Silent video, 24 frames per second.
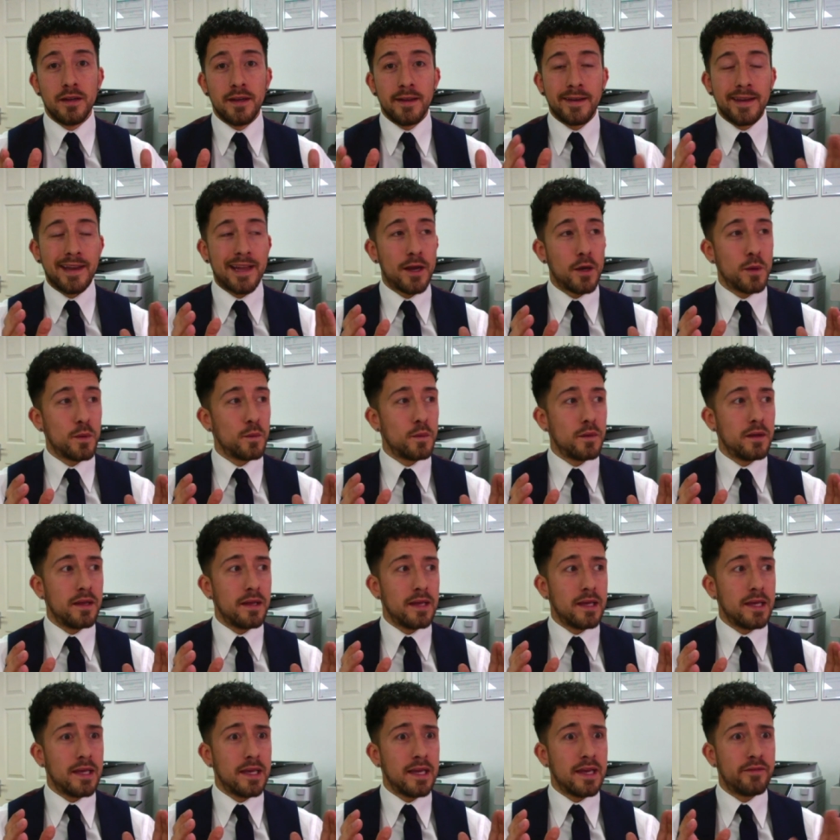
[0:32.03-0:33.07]
Now,
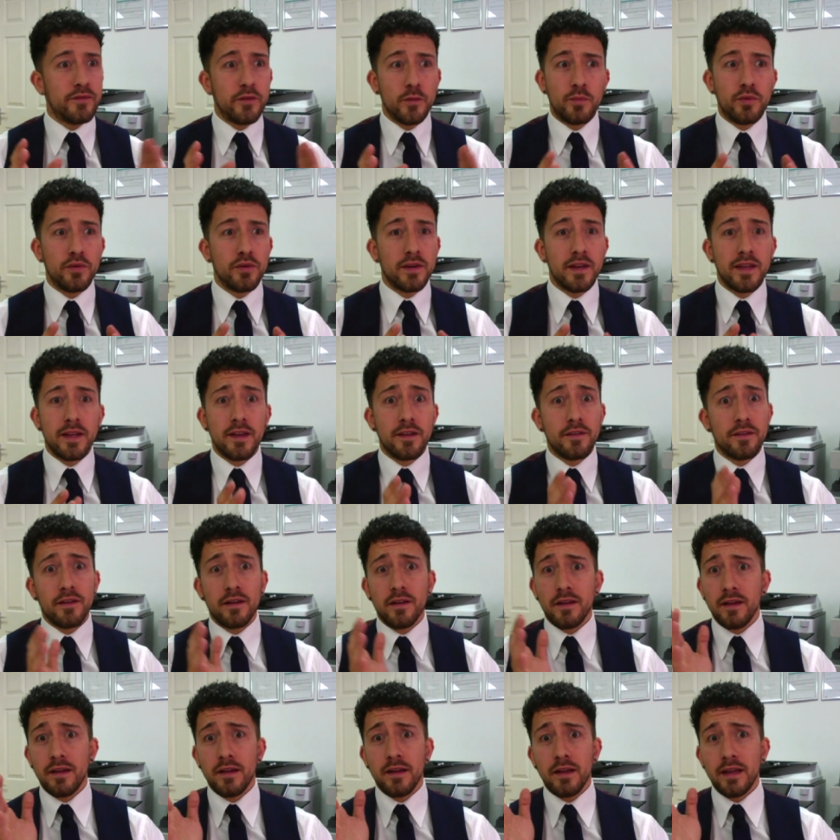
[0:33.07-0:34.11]
if you put it on
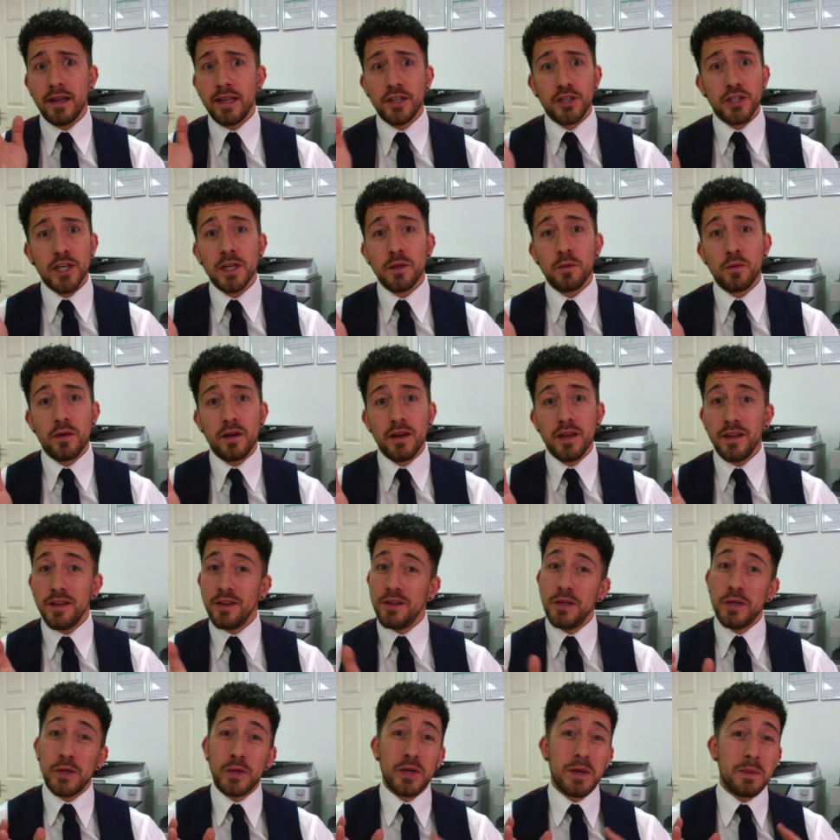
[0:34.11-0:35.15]
in January,
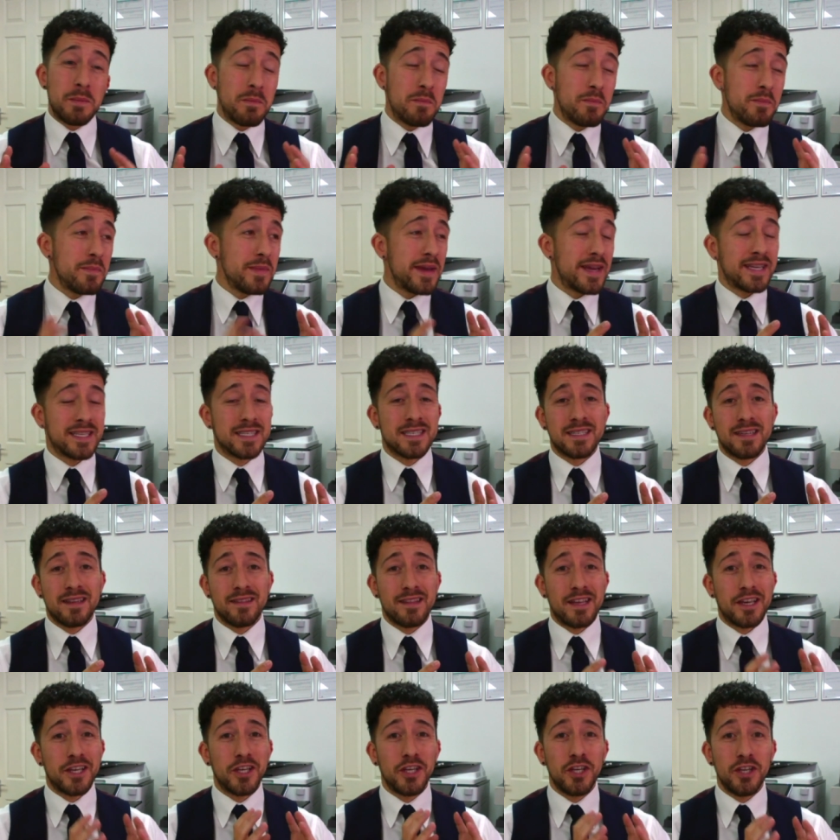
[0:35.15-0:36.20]
you're going to miss
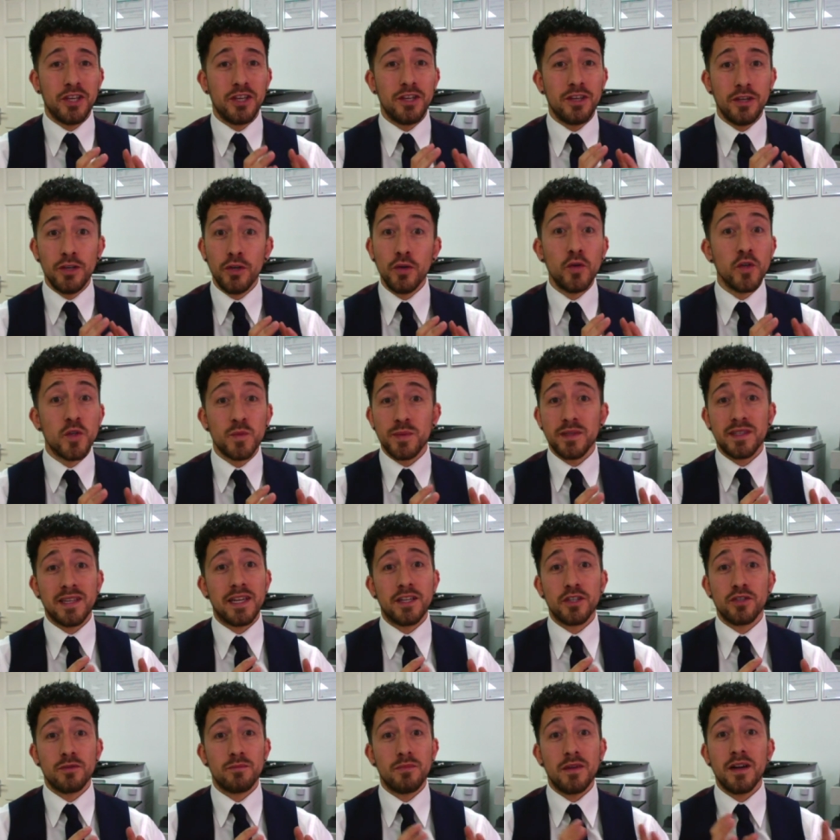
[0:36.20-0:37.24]
a huge
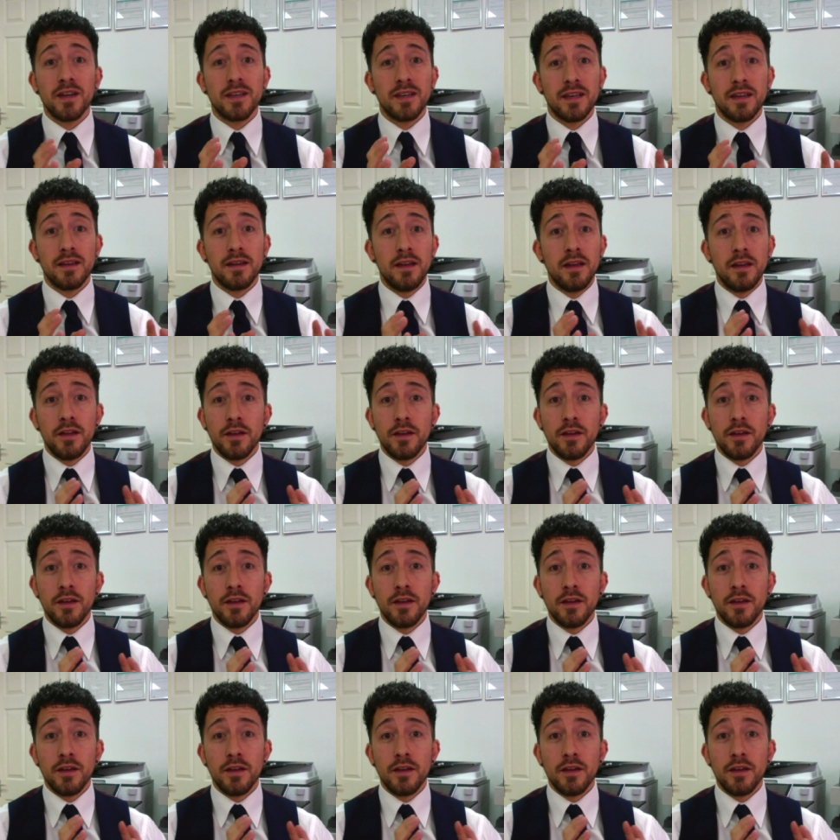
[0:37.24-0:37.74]
potential market.